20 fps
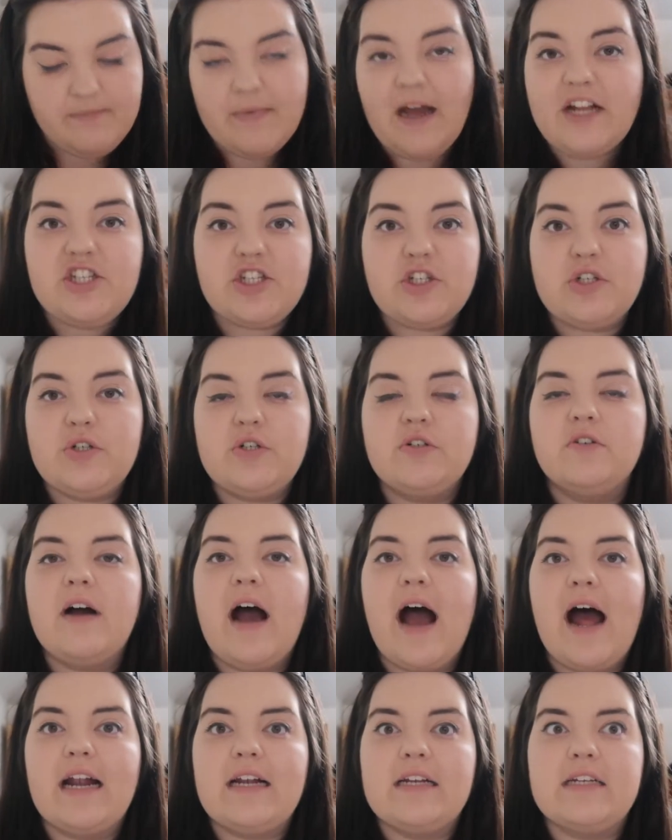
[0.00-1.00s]
magical
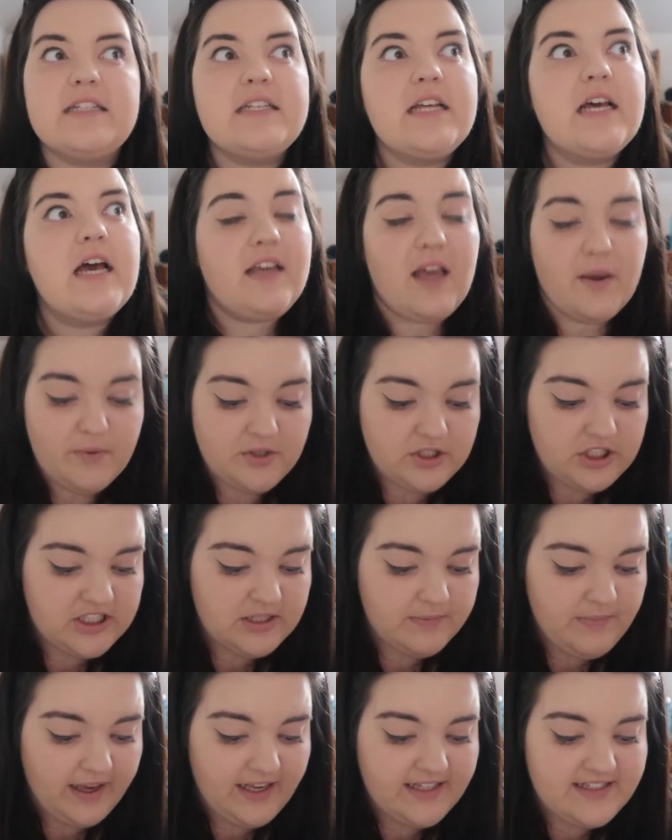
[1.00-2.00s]
and it was just
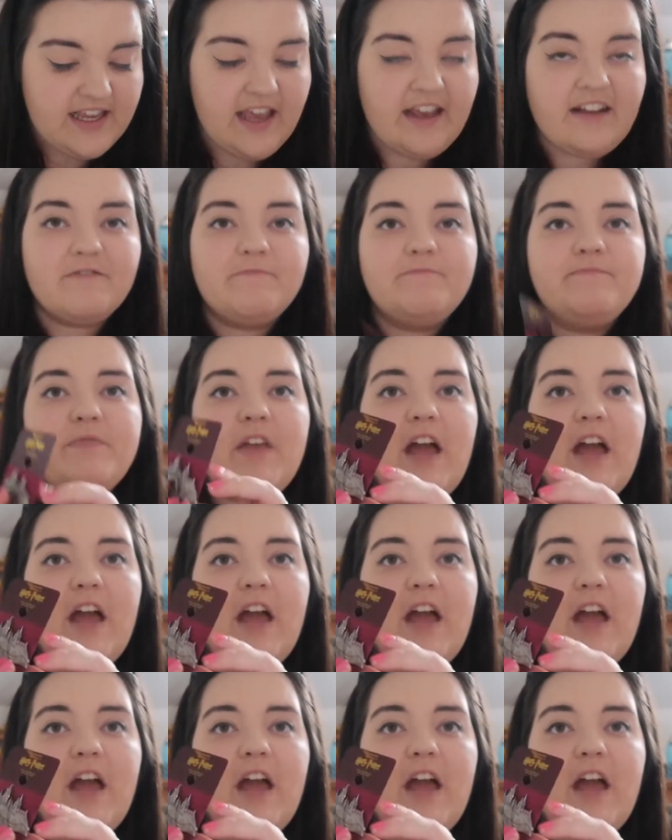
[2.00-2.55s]
amazing,